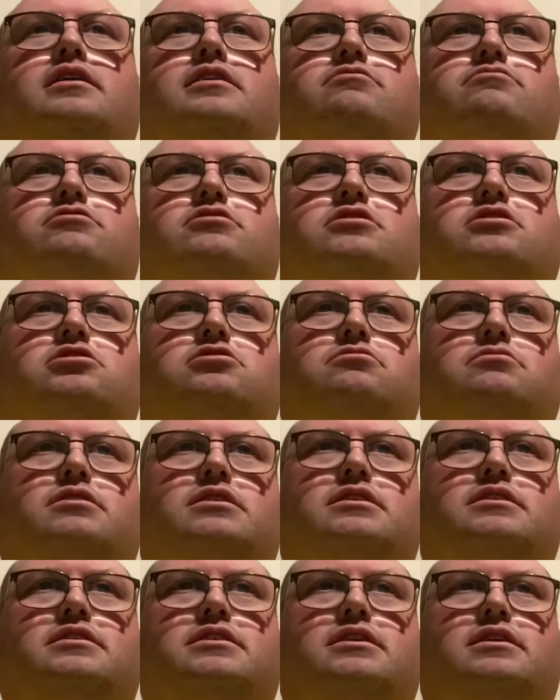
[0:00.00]
it was too
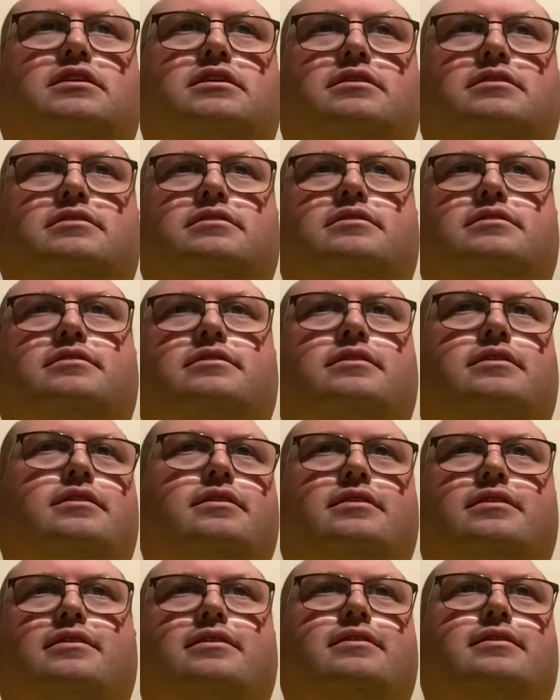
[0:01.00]
easy.
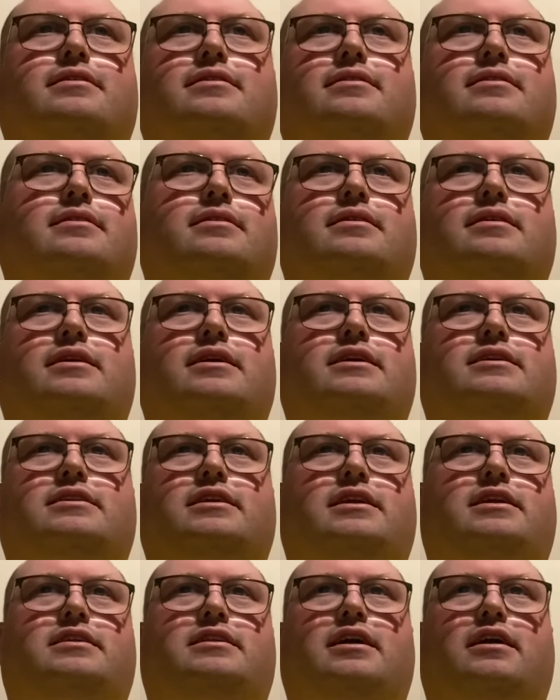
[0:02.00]

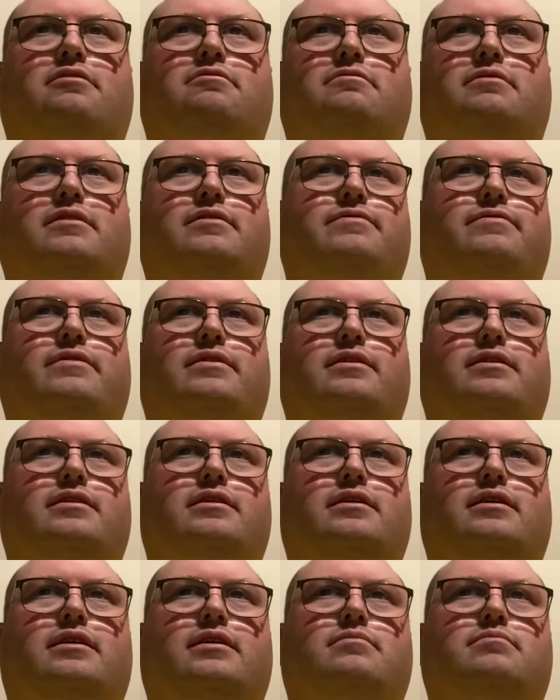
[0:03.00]
Easily dealt with.
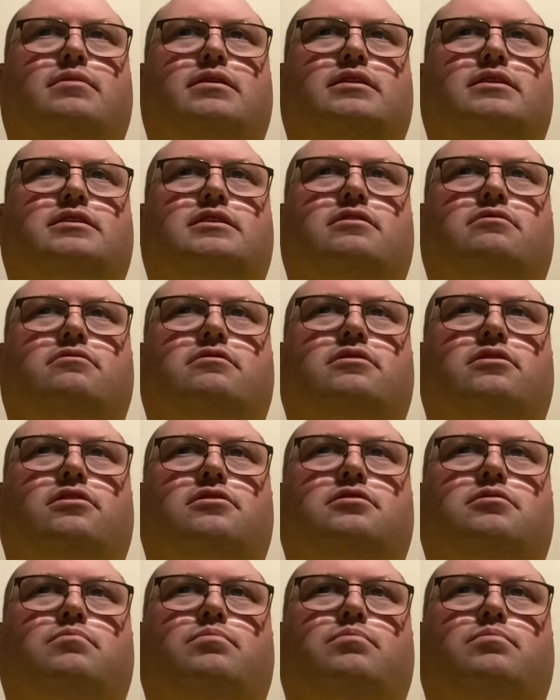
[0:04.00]
But they still got the